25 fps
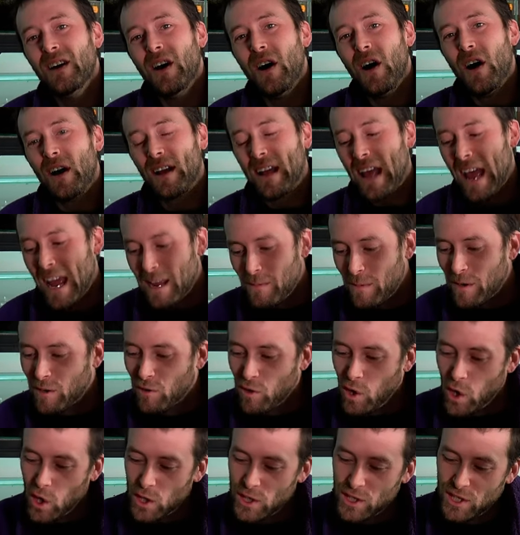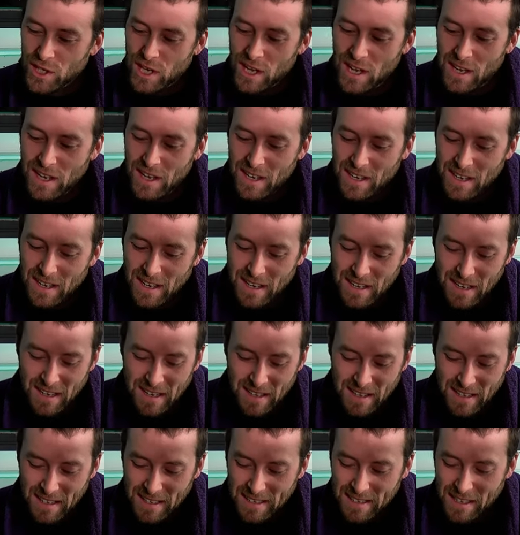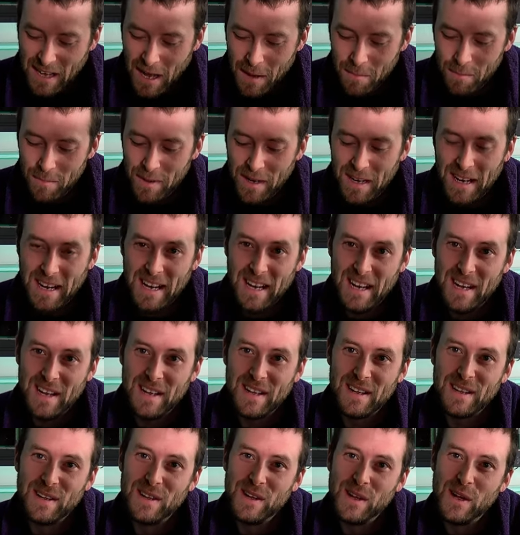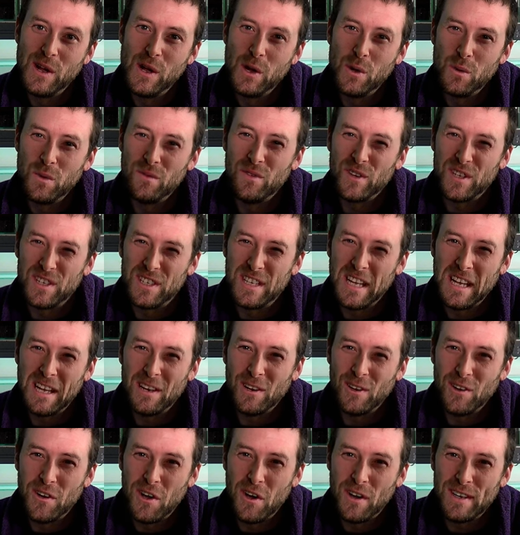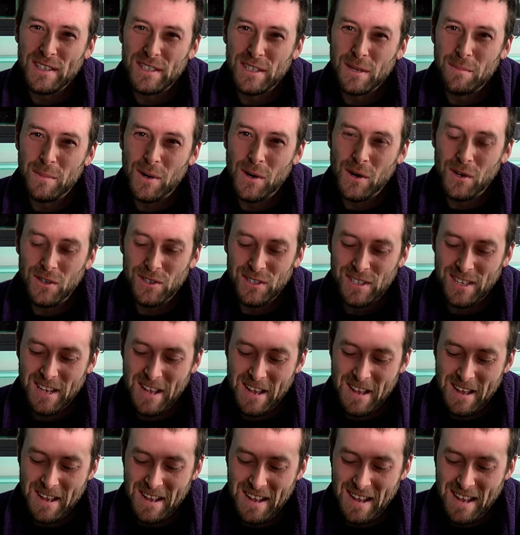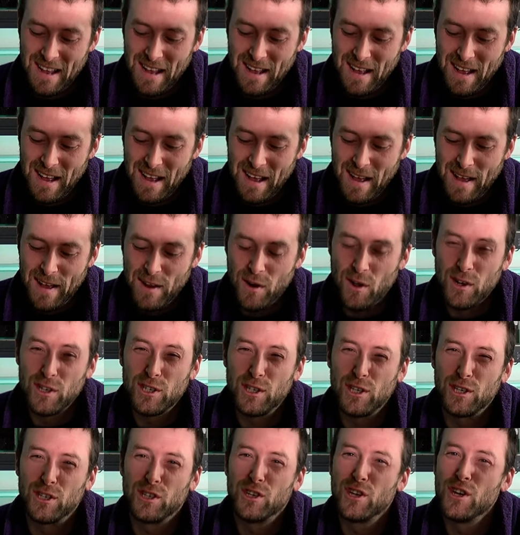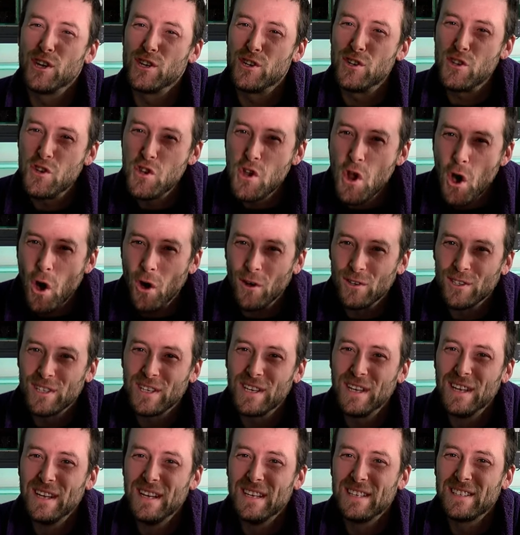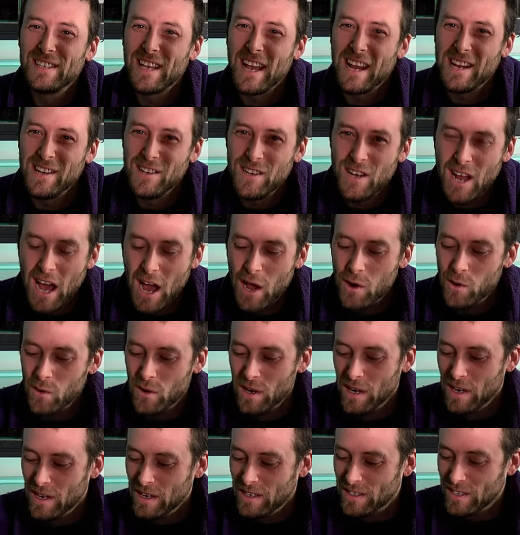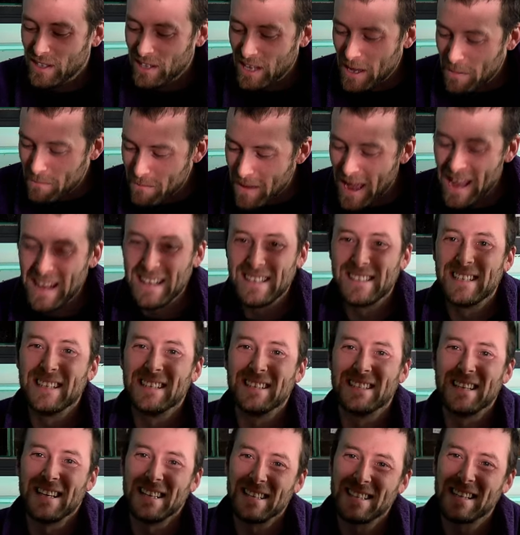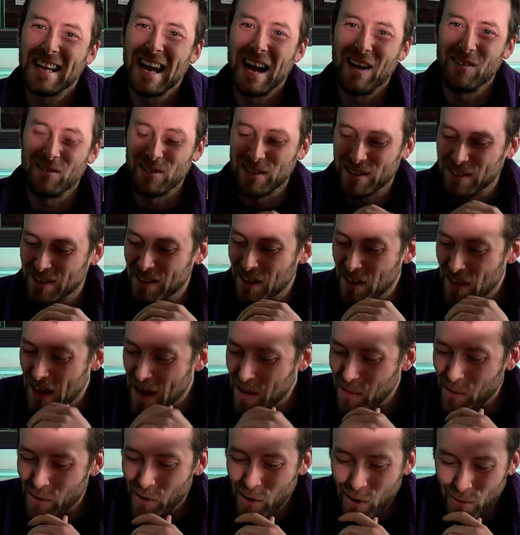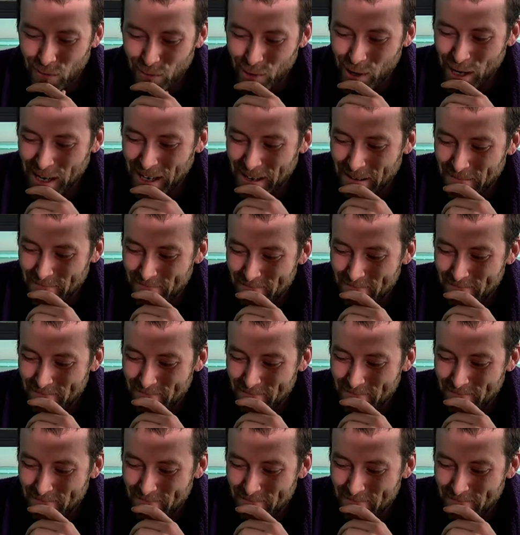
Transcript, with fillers: I came across this company with a deal on isopods and I just could not say no to the amazing discounts that they were offering.